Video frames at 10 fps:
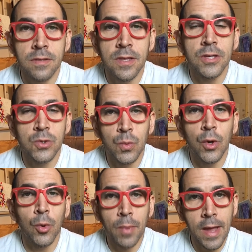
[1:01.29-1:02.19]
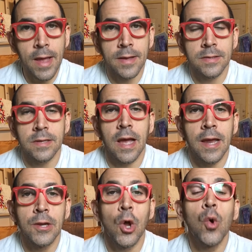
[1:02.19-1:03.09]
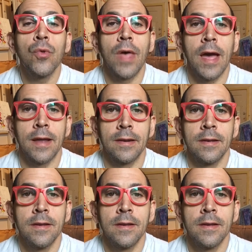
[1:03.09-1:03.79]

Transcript: This will pass. I know that.